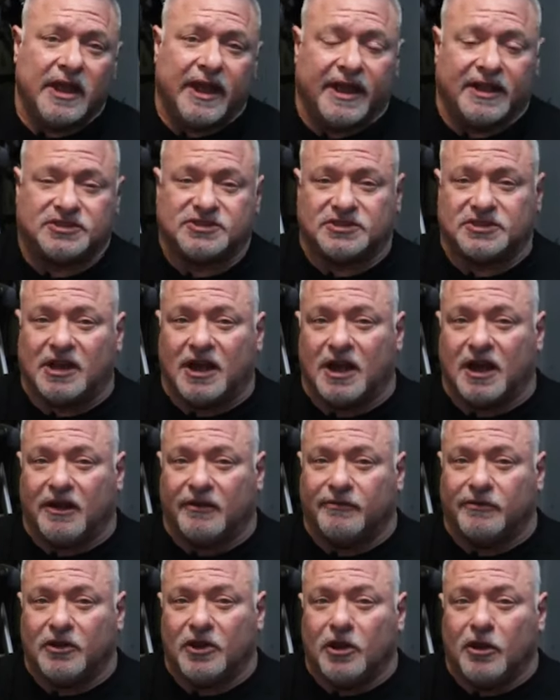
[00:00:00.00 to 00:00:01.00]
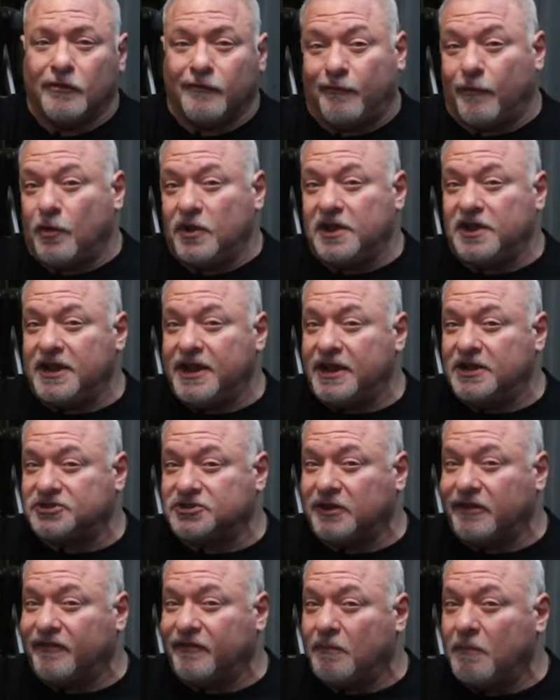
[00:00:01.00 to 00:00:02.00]
It's uh, 40
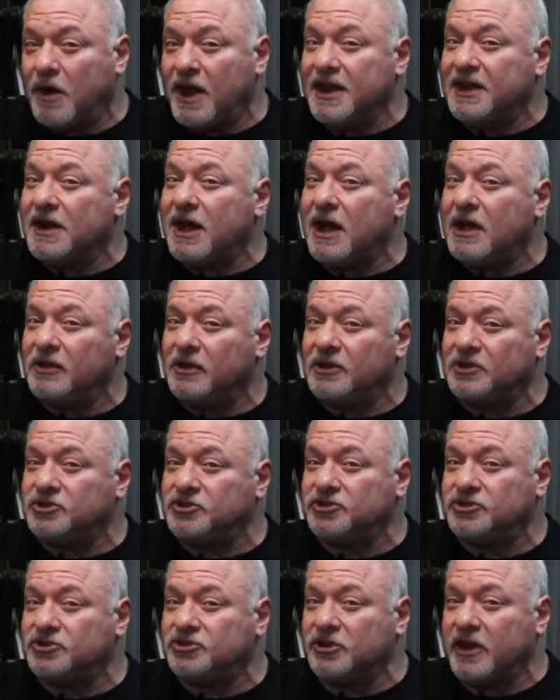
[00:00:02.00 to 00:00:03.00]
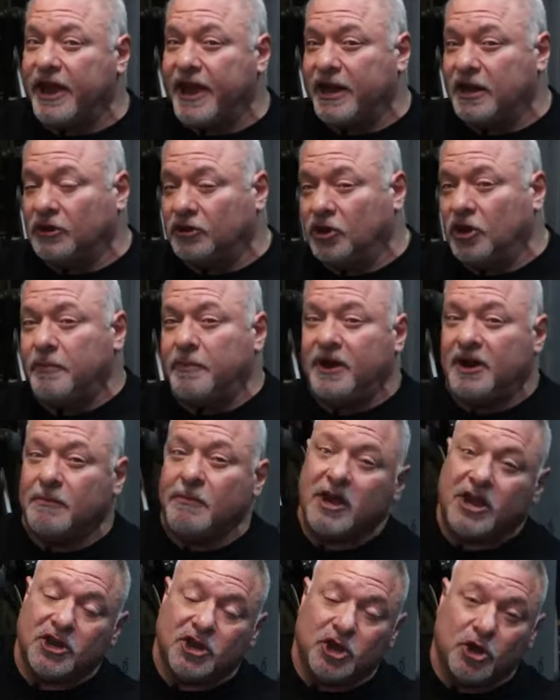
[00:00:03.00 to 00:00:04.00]
years of my knowledge and a little bit
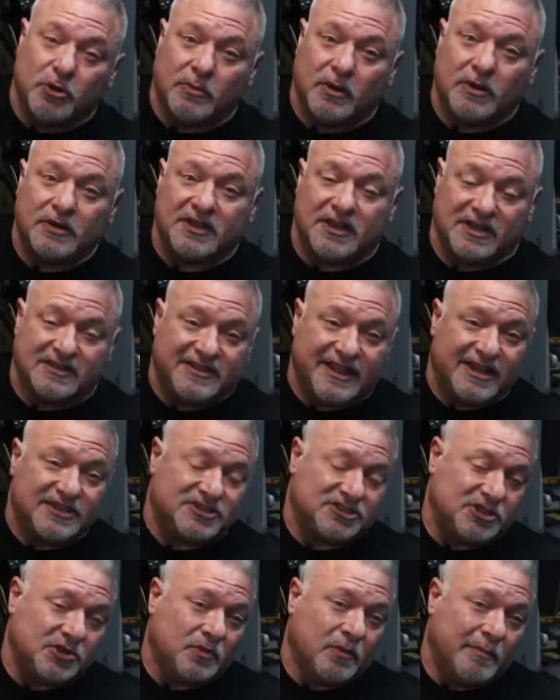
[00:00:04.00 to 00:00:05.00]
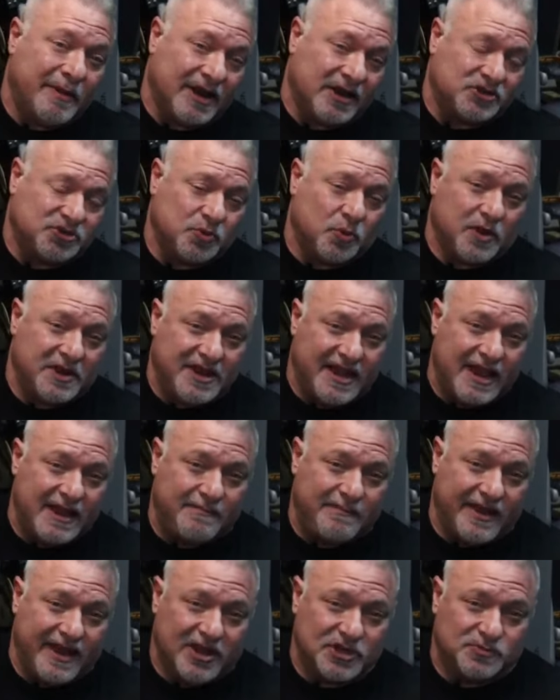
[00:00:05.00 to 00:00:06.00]
of my humor condensed into about a
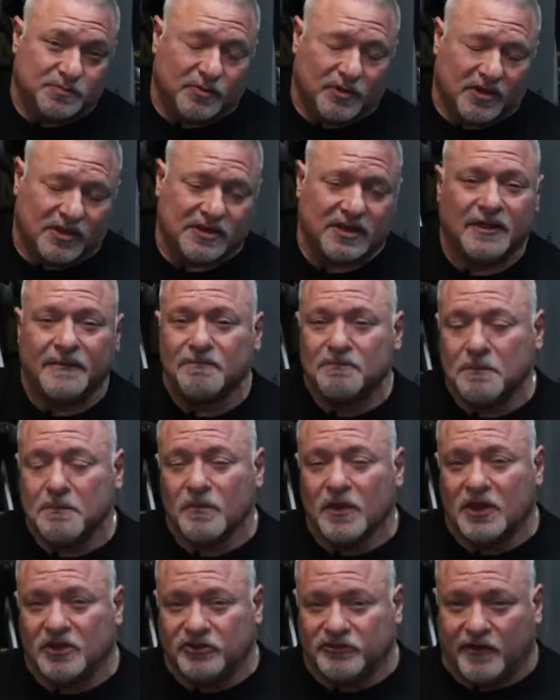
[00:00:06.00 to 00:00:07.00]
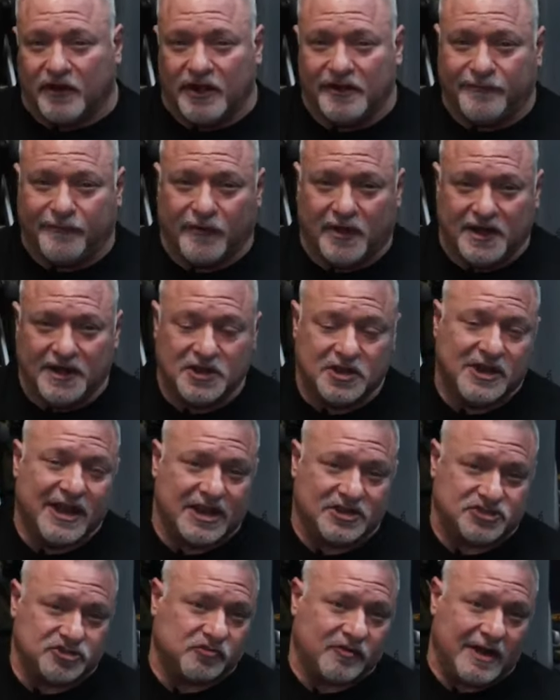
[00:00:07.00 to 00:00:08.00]
28-page book. It's very funny. You
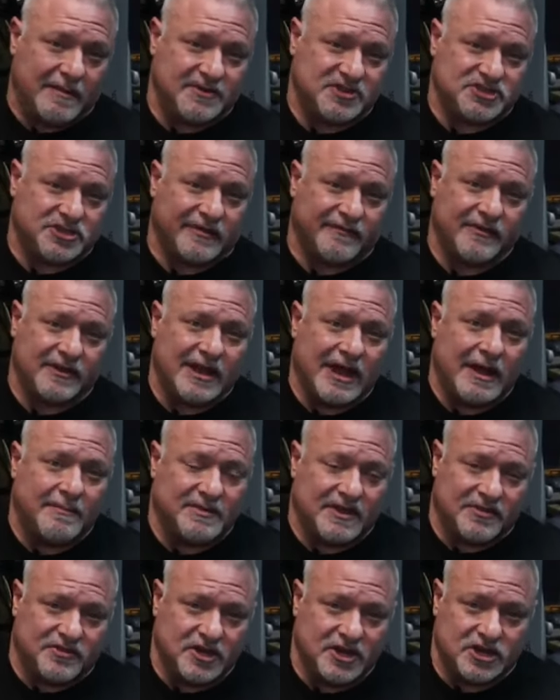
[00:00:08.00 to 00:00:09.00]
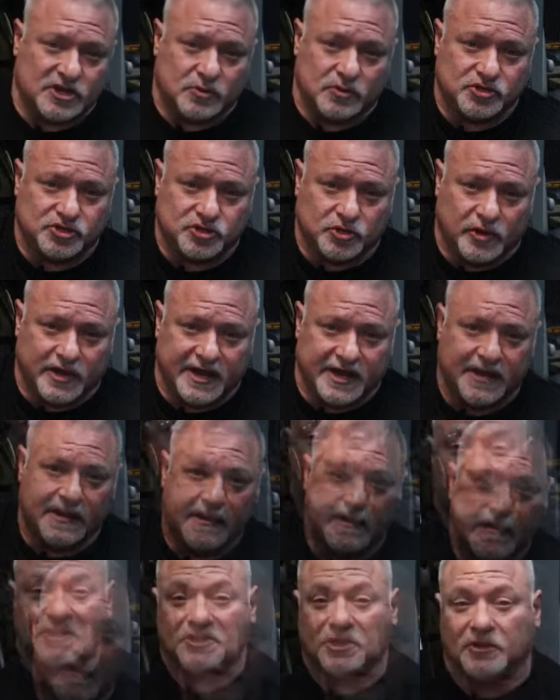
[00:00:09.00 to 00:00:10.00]
guys should grab yourself a copy. I think you enjoy it.
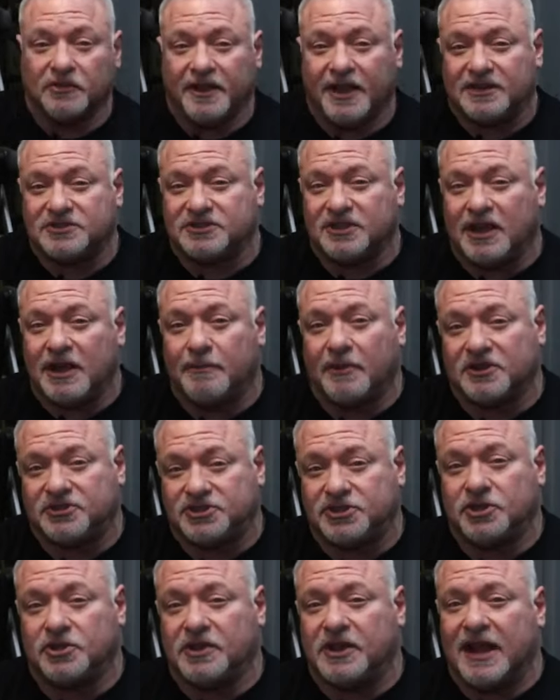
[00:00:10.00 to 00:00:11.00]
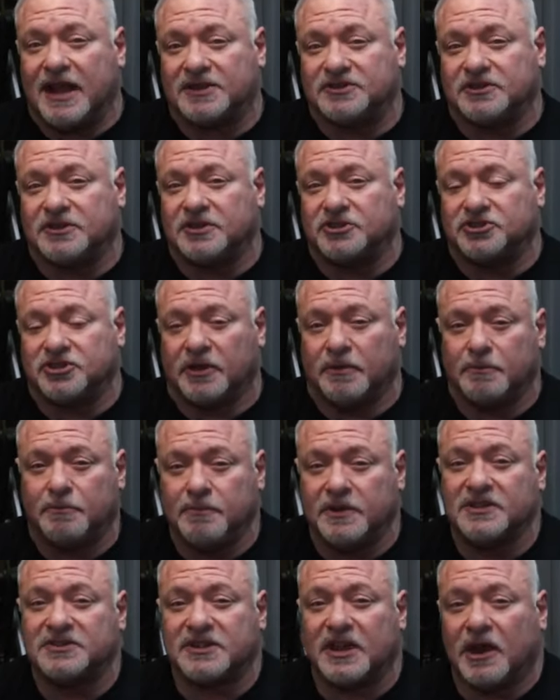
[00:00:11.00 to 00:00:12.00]
Until next time, I'll see you guys in the gym.
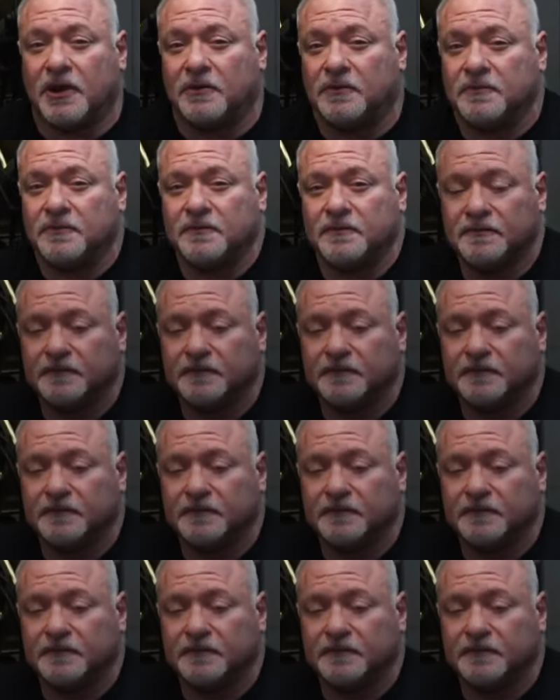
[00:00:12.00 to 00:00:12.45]
Peace out.